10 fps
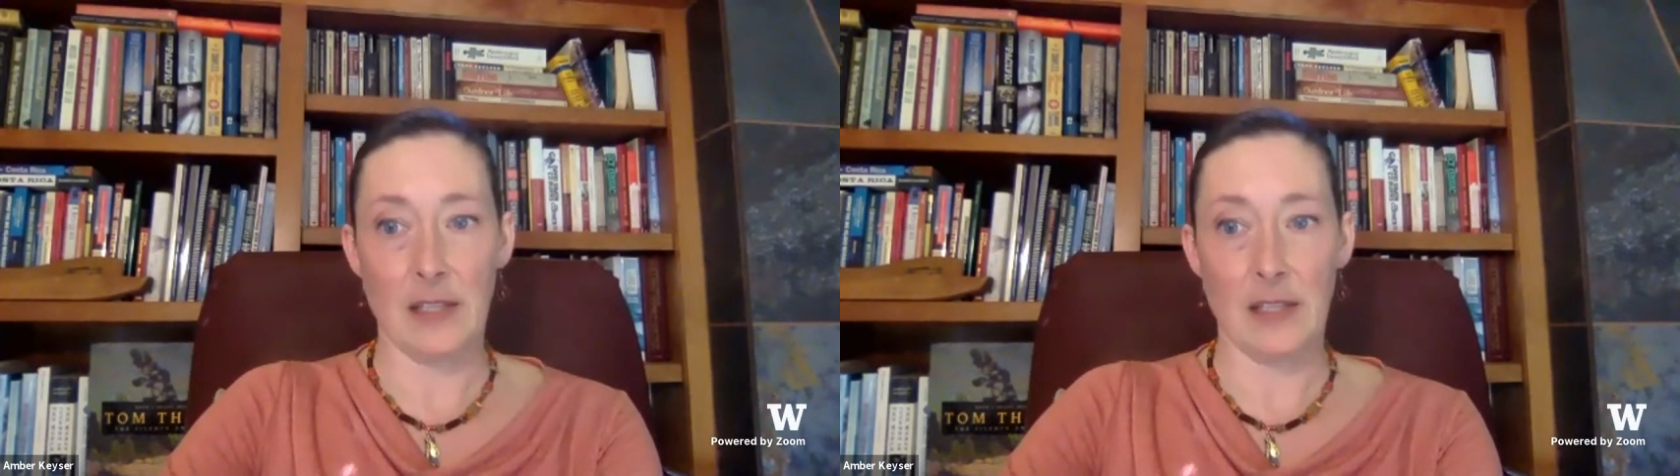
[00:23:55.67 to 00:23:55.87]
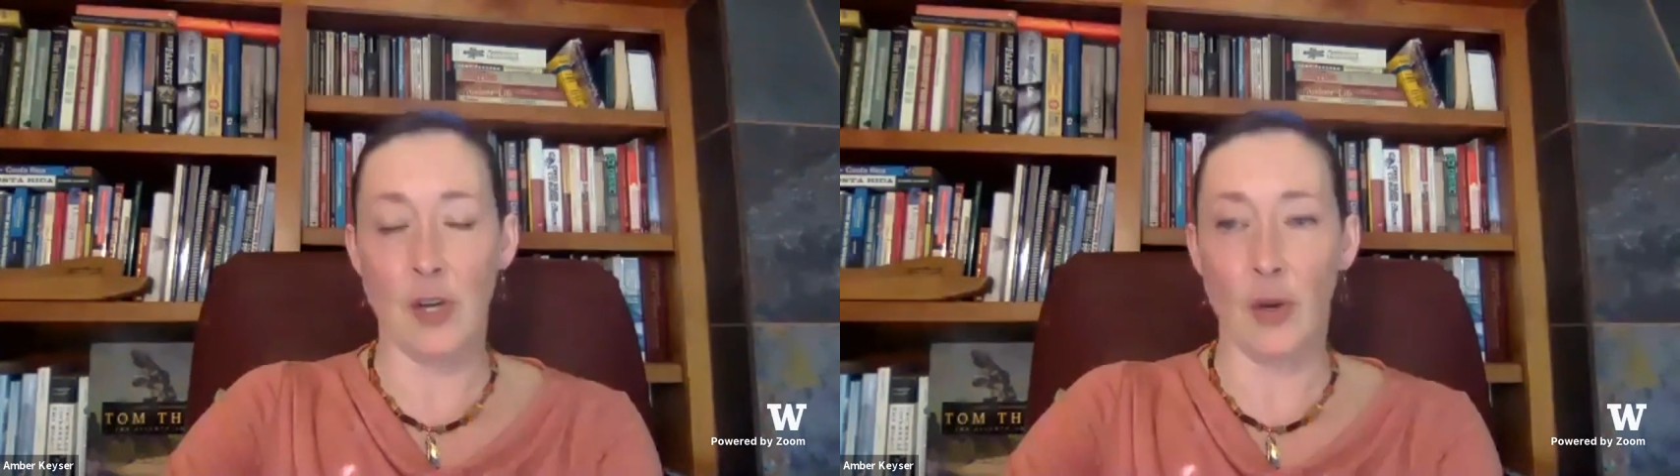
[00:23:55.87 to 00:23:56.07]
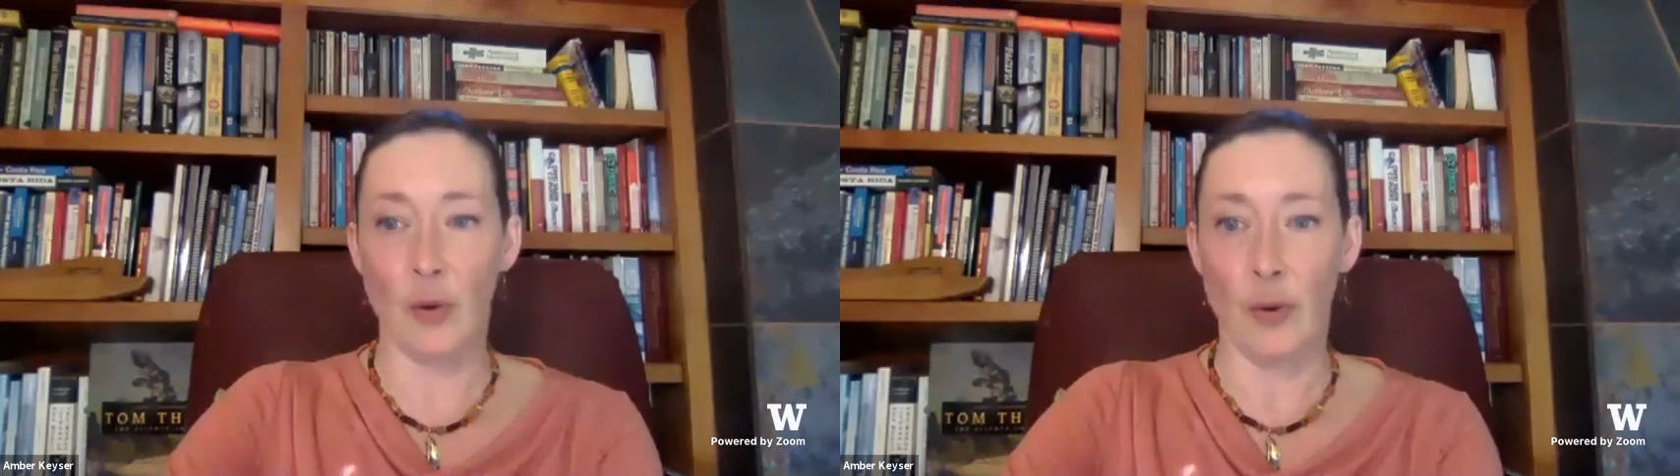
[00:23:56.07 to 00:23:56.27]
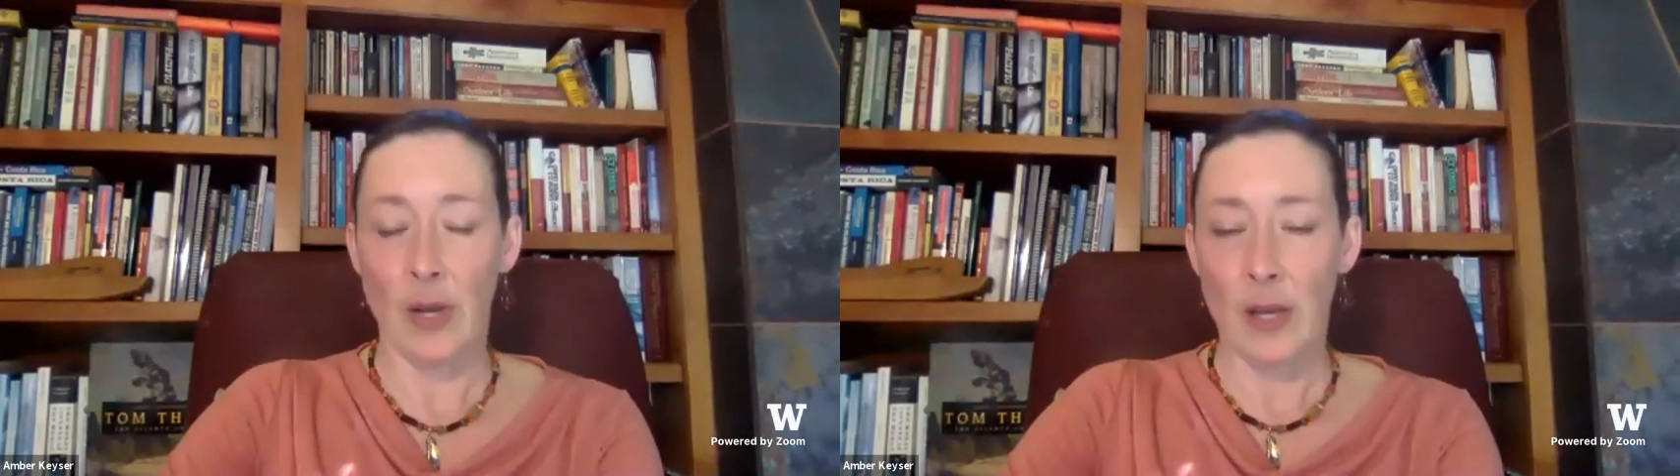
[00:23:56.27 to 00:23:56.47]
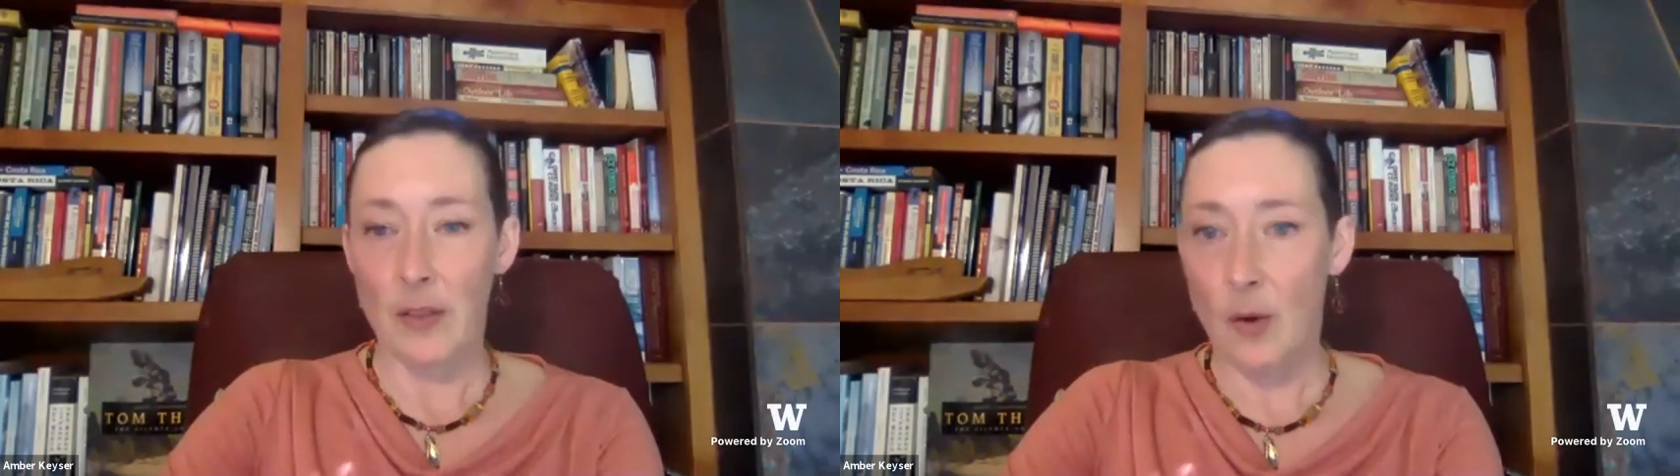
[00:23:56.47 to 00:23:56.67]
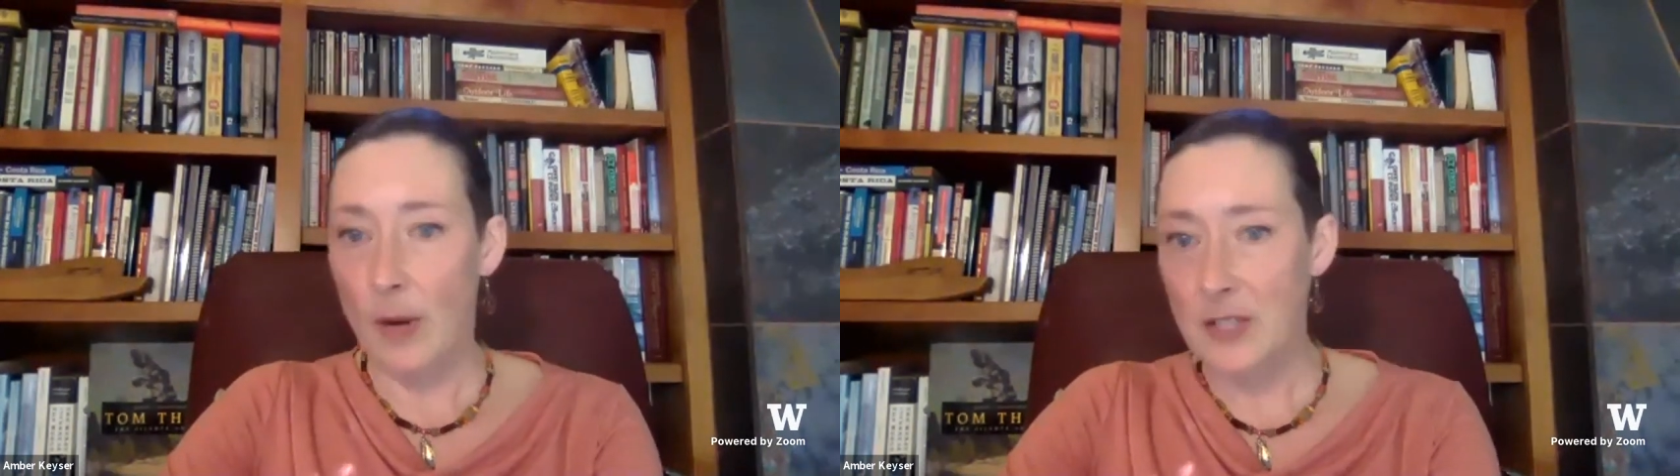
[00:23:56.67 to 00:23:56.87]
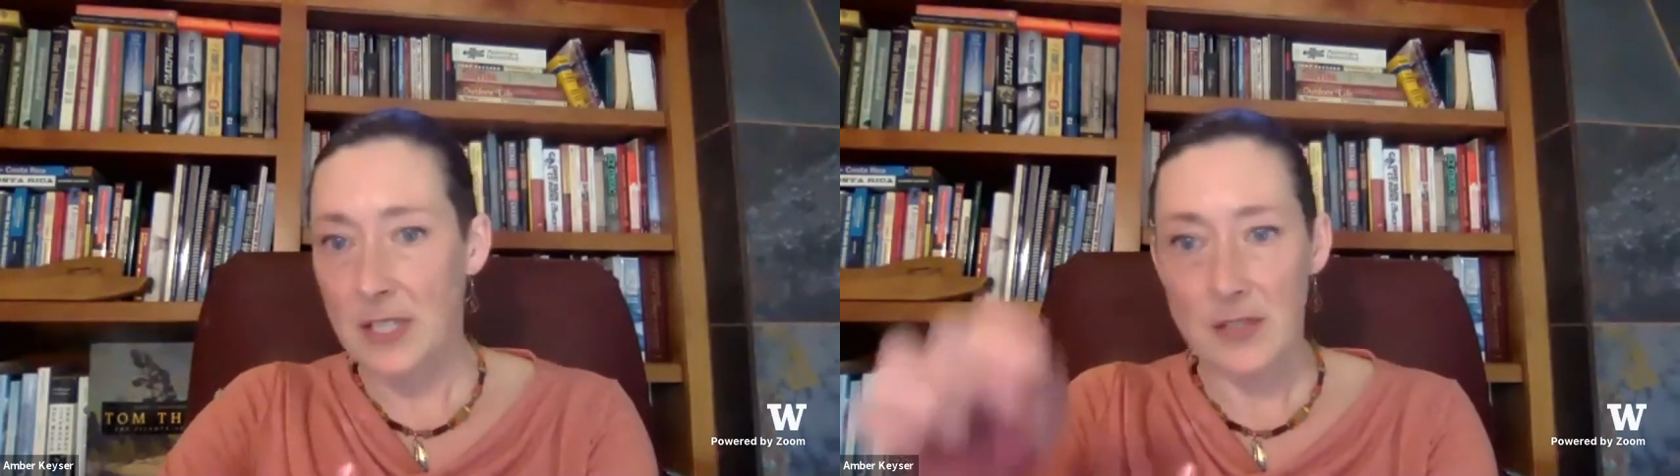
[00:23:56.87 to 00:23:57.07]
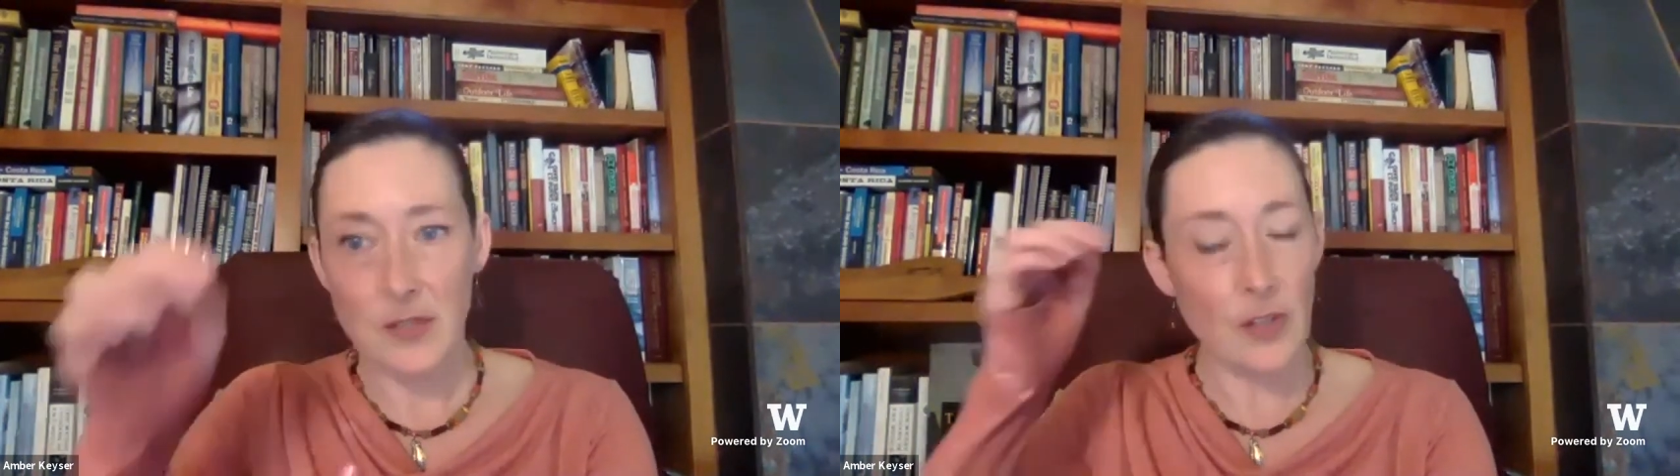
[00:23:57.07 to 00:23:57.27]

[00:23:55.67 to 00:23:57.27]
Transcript: So the question is,